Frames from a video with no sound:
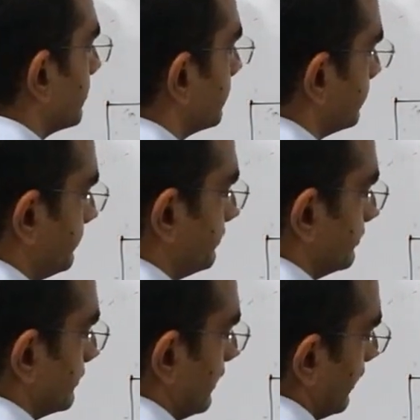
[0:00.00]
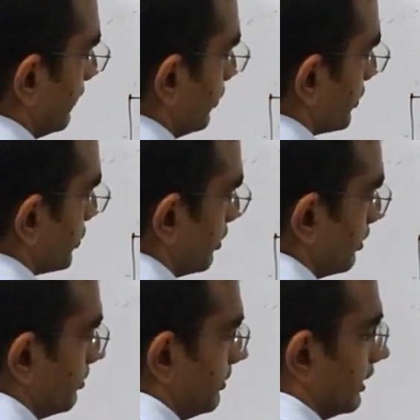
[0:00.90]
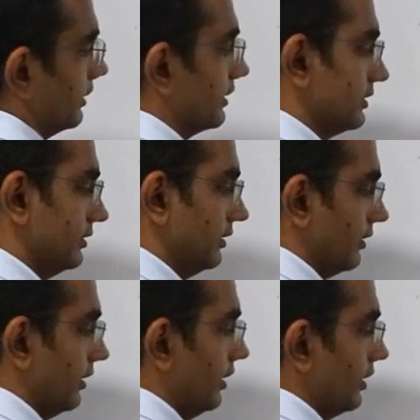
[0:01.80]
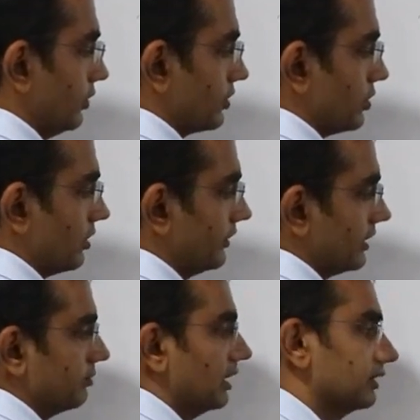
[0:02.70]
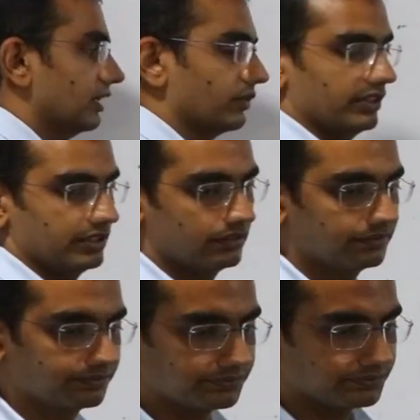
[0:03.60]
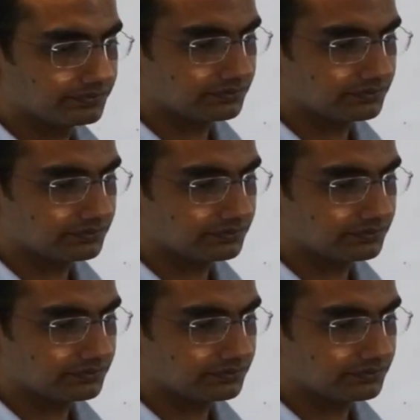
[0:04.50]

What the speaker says: the exam. And you are sure, mark this. You are sure of this, mark the question.